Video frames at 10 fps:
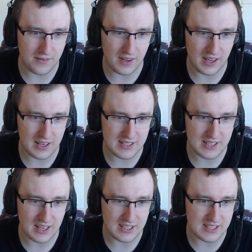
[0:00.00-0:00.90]
Week
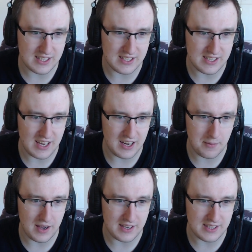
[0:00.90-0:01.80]
6 is
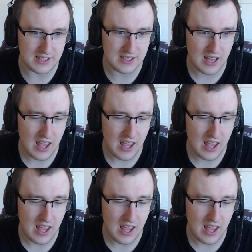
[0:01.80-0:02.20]
databases.